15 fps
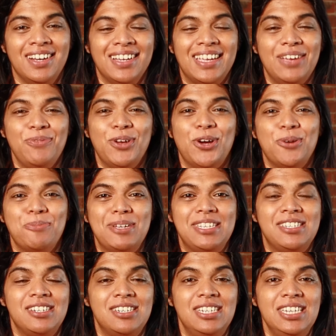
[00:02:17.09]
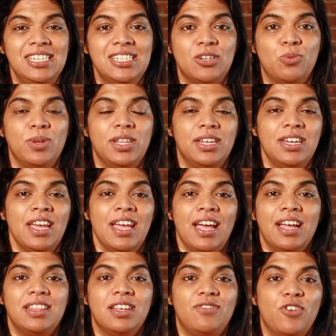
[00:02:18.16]
Okay, we got to be strategic with it,
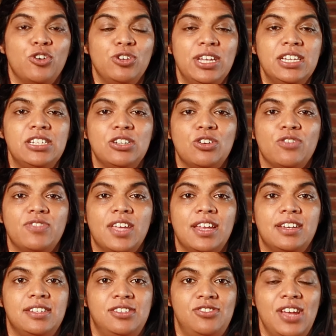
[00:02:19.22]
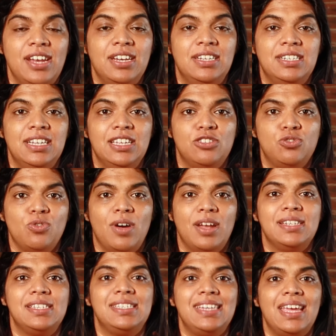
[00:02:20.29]
and that foundation of that strategy is to
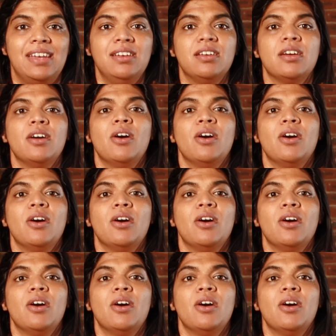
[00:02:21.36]
understand